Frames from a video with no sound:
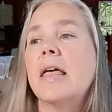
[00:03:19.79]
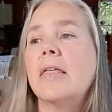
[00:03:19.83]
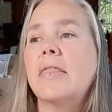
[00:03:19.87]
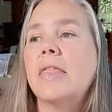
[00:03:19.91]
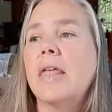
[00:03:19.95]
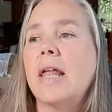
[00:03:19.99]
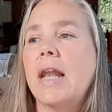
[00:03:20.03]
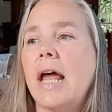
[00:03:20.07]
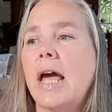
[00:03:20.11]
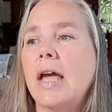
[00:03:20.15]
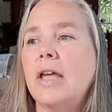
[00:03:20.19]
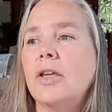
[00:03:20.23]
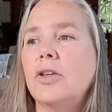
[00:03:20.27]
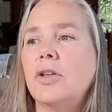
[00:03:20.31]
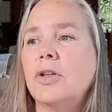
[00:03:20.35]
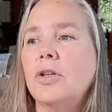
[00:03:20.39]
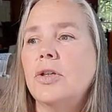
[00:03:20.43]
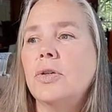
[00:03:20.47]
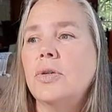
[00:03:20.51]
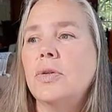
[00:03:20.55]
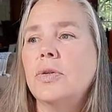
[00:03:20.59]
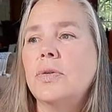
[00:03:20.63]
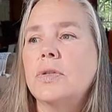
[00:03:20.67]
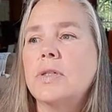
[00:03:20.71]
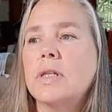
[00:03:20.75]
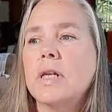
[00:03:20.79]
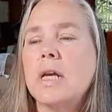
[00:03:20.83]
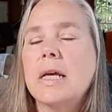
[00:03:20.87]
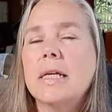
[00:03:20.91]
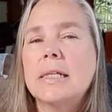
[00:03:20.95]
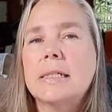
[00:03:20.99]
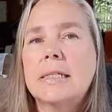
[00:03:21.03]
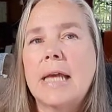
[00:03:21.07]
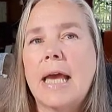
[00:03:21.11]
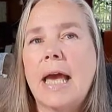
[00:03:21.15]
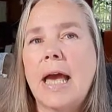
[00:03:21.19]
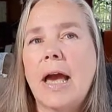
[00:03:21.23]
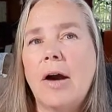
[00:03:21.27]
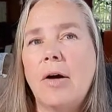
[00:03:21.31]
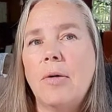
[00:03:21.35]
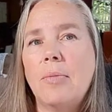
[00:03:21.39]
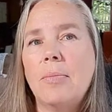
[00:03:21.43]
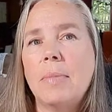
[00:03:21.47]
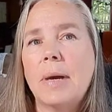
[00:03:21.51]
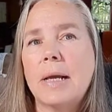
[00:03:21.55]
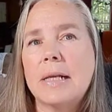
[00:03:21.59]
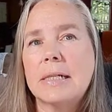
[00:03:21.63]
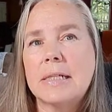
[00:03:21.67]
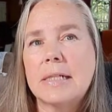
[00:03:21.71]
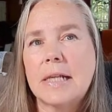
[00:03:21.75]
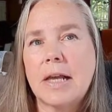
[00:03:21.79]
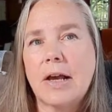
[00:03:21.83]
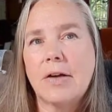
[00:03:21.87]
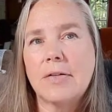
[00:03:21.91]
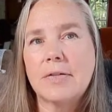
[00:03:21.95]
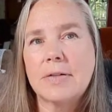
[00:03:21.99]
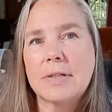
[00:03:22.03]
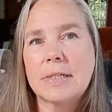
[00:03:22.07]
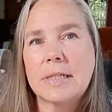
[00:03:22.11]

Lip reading: that I use to help myself